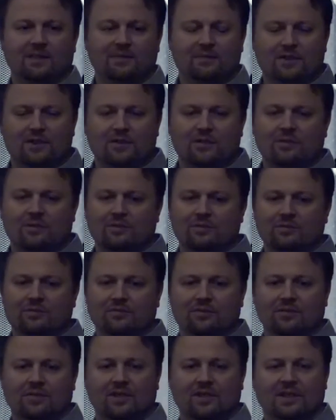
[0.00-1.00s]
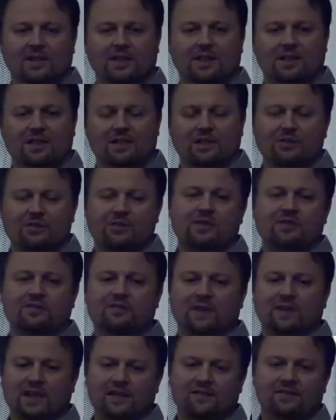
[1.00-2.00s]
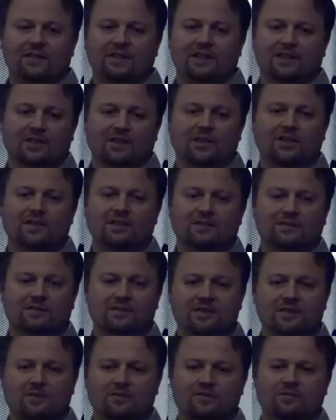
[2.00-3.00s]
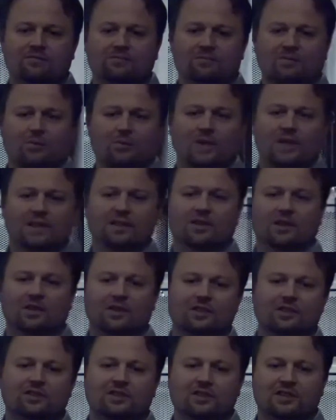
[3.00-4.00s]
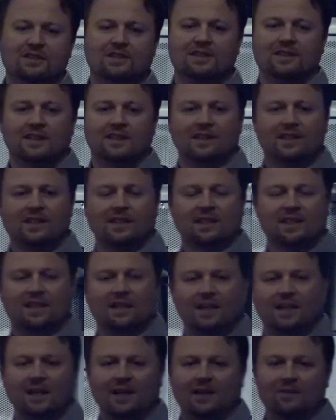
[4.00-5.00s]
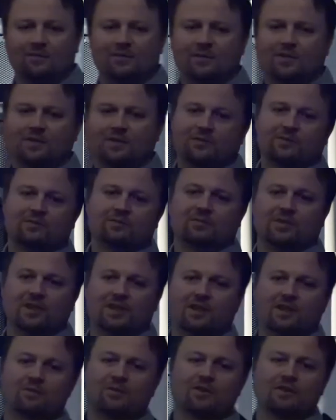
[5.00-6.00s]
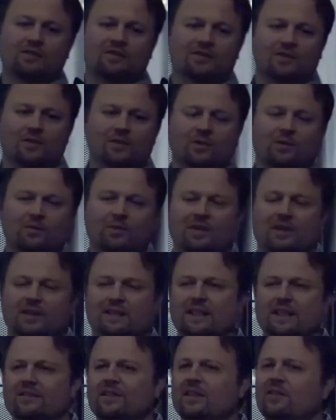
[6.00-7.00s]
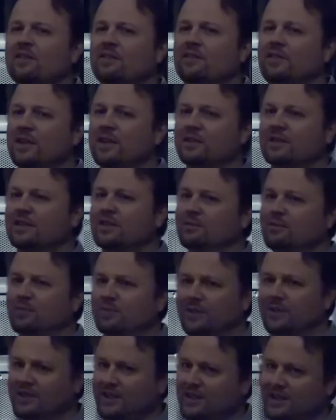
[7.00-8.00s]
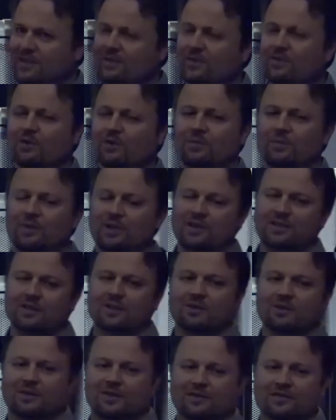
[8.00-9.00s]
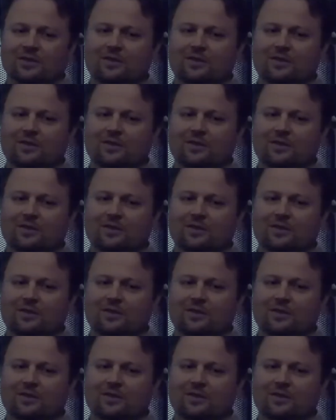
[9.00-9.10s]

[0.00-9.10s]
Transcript: So close to 5 feet long, so quite large. So a number of sauropods. I've never found a complete sauropod, though. They've